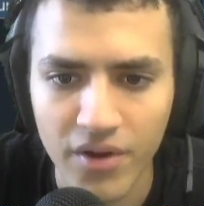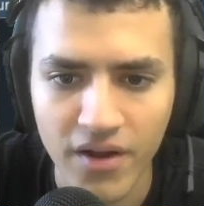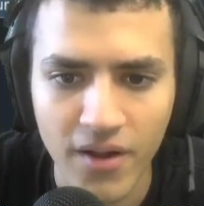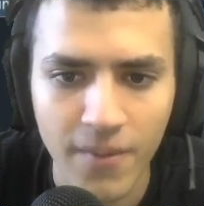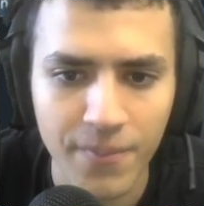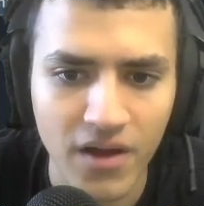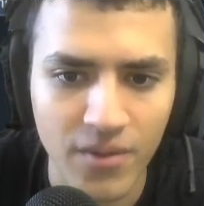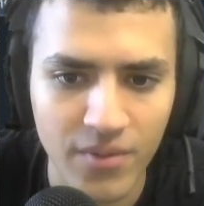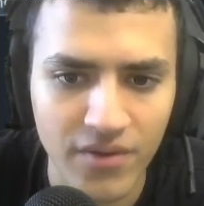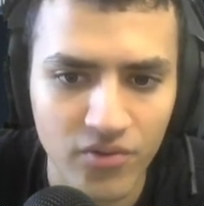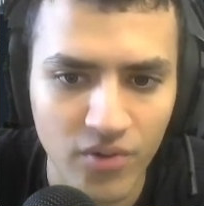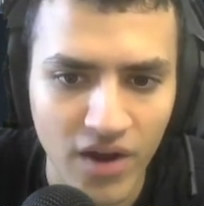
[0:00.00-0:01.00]
But um,
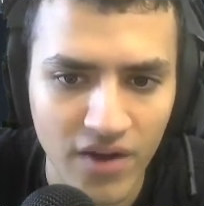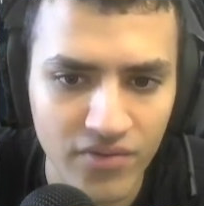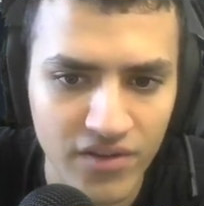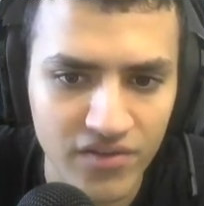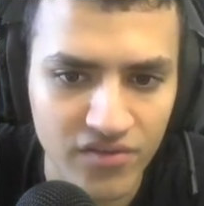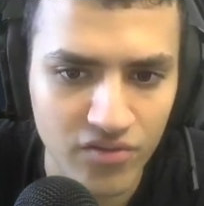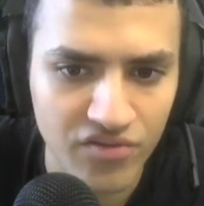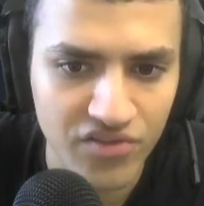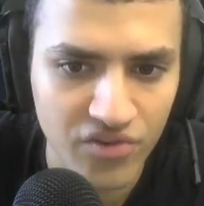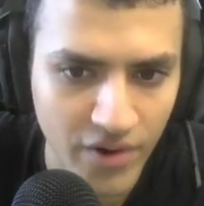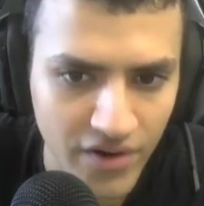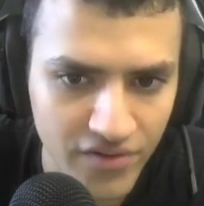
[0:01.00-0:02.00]
if you have these little
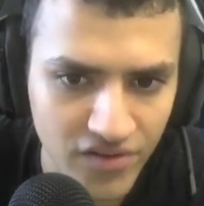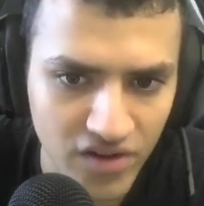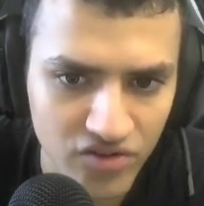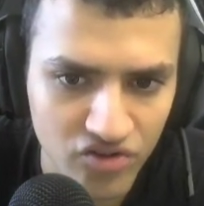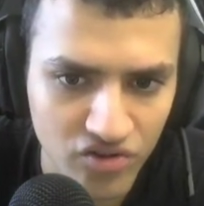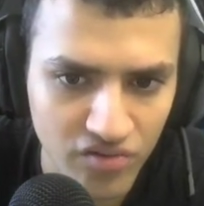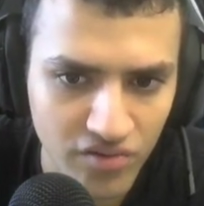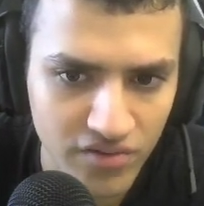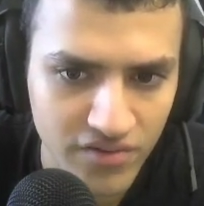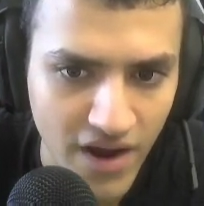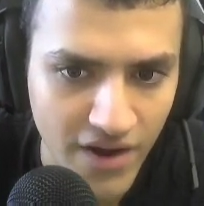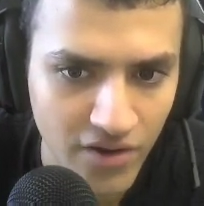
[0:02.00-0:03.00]
squares, each
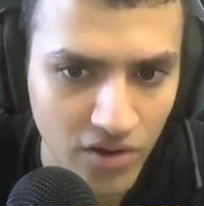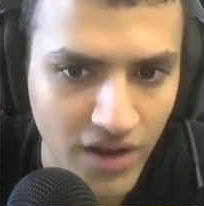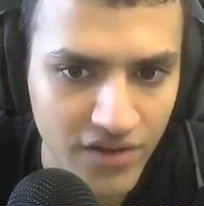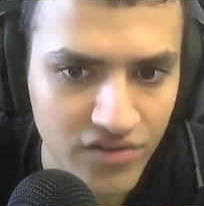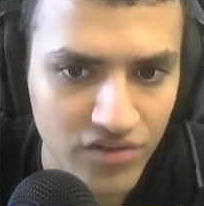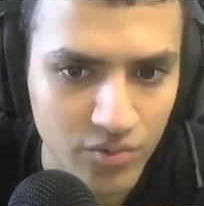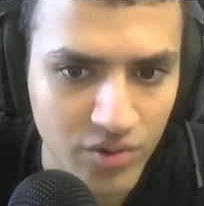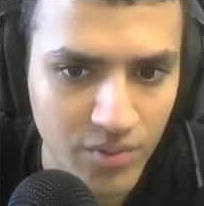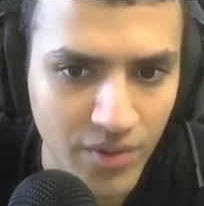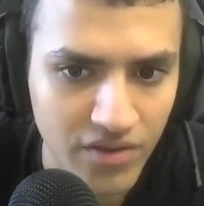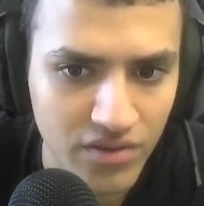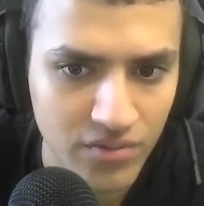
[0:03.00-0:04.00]
tile has
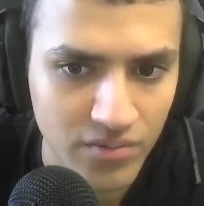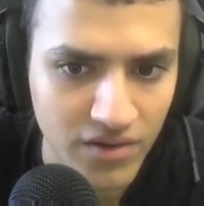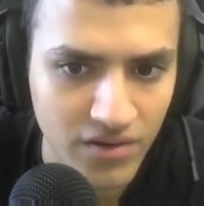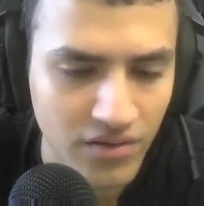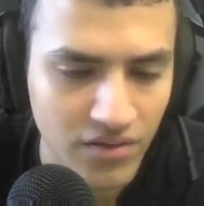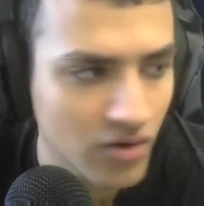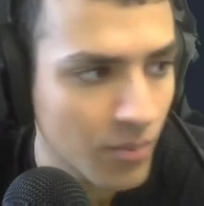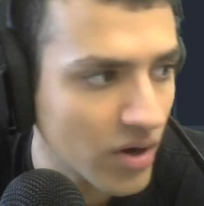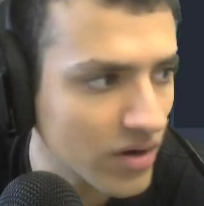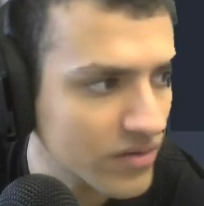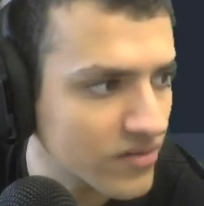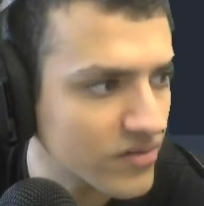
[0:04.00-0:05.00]
3x3 little
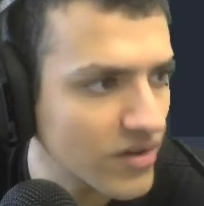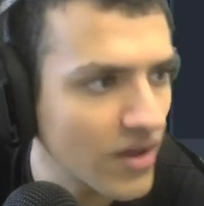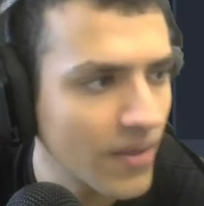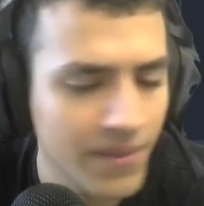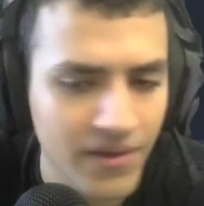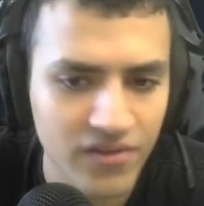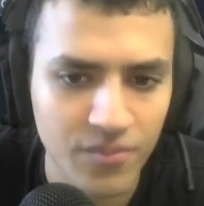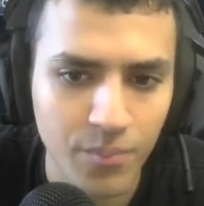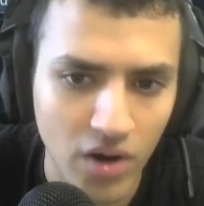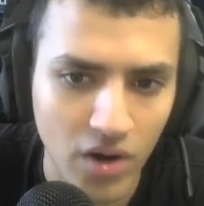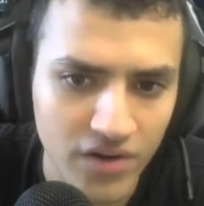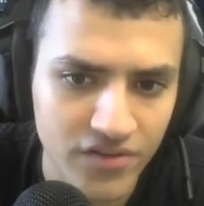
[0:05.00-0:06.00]
boxes. This
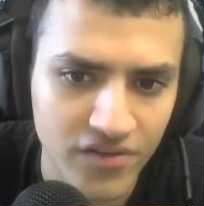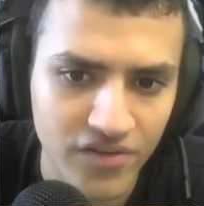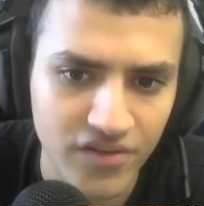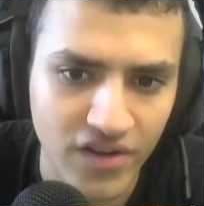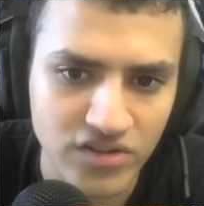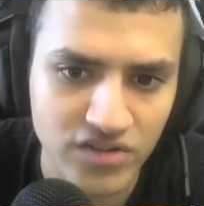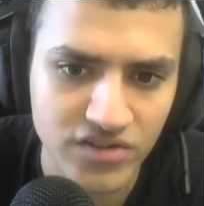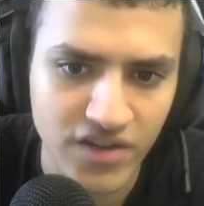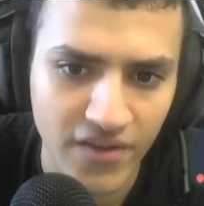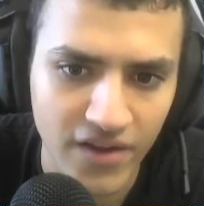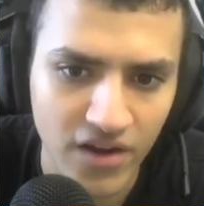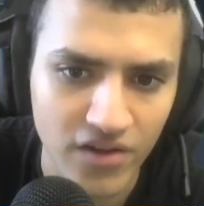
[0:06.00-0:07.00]
box is essentially
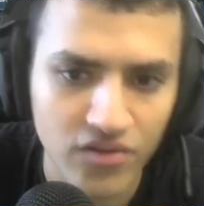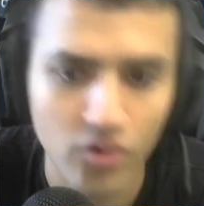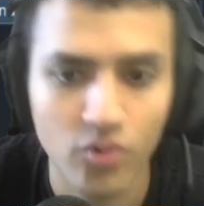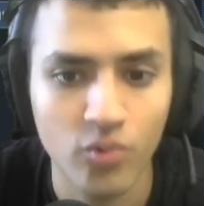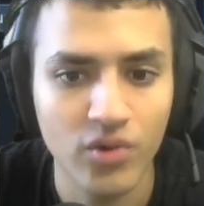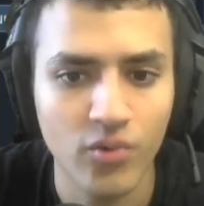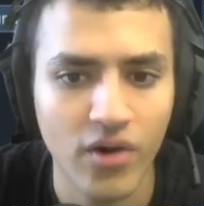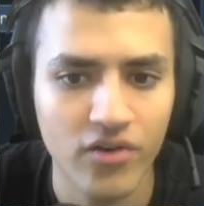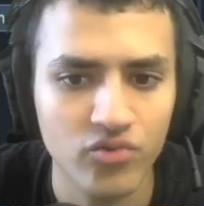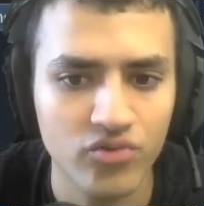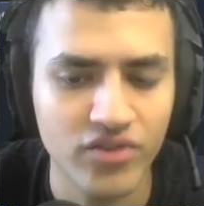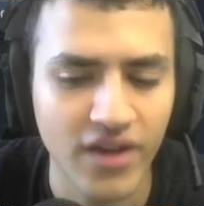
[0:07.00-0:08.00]
telling us, or we
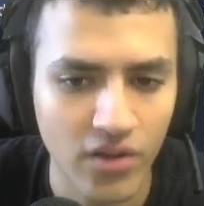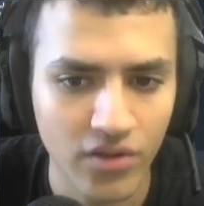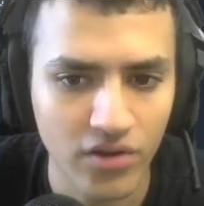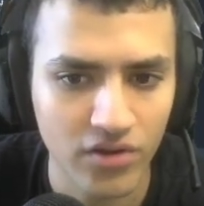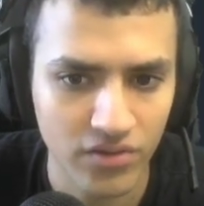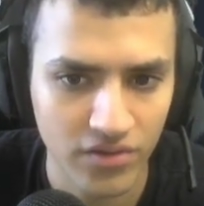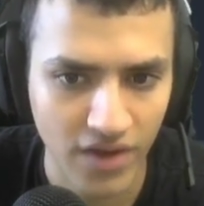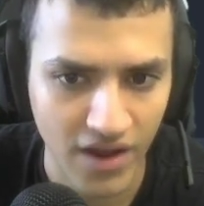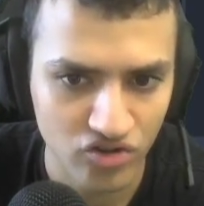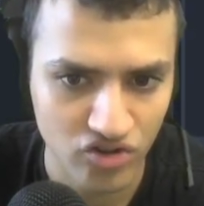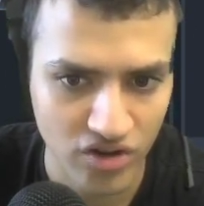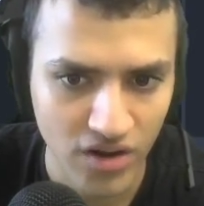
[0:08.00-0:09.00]
want to tell the, the
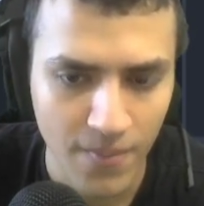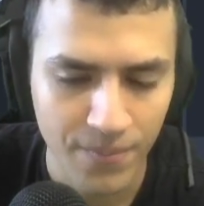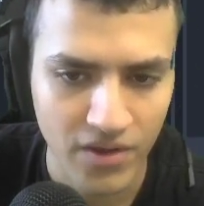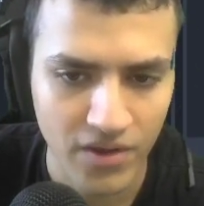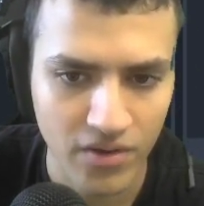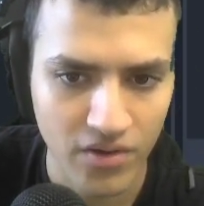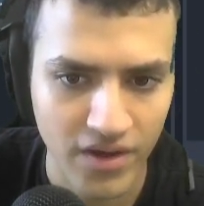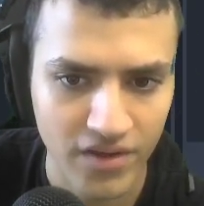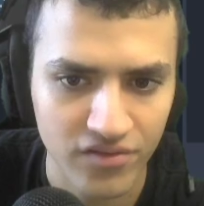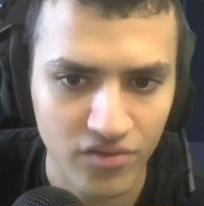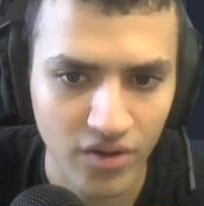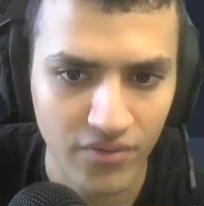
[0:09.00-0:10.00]
engine,
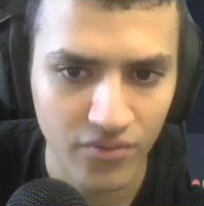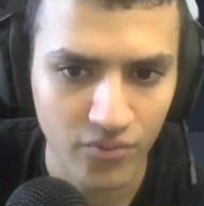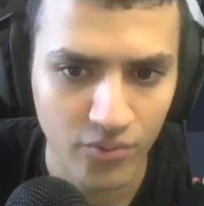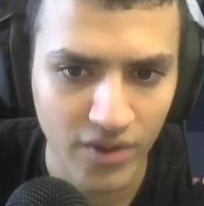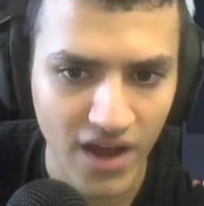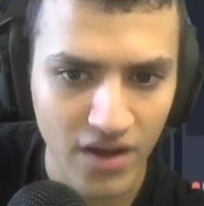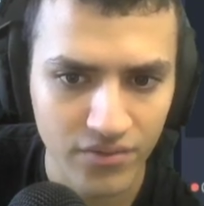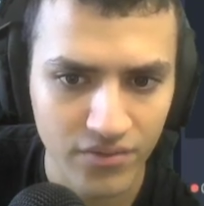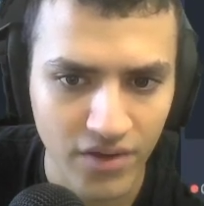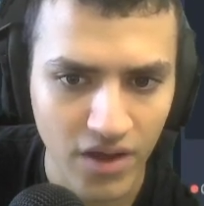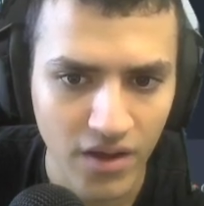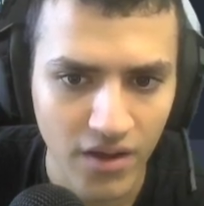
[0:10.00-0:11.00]
okay, so if we
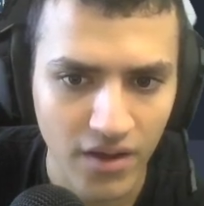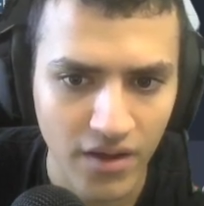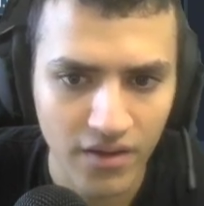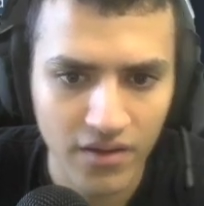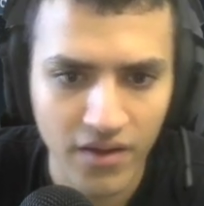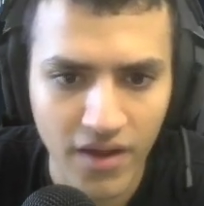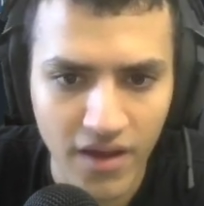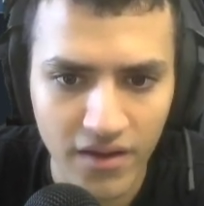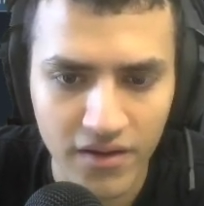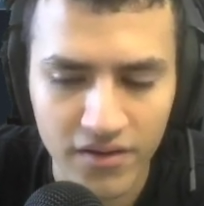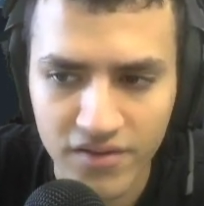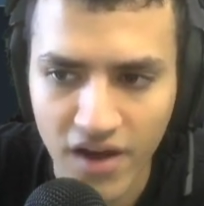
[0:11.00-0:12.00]
have
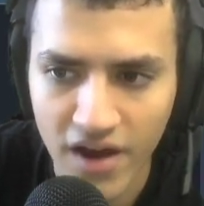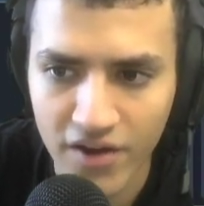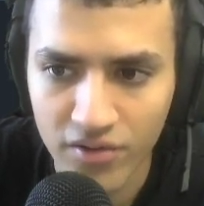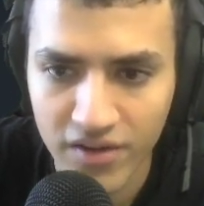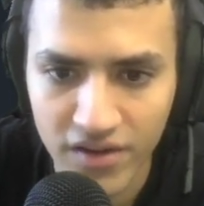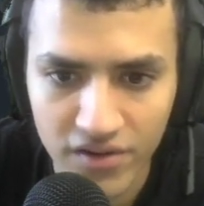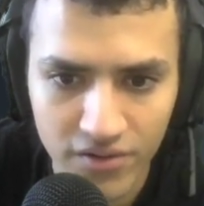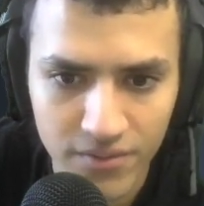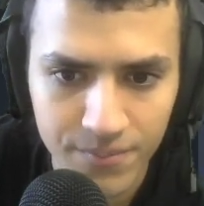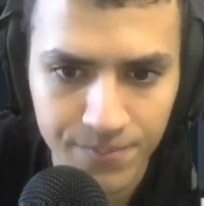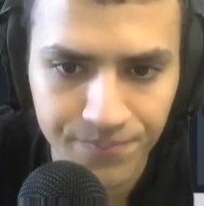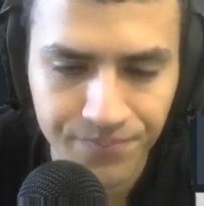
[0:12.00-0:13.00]
a tile
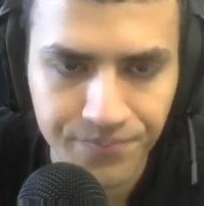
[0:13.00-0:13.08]
here,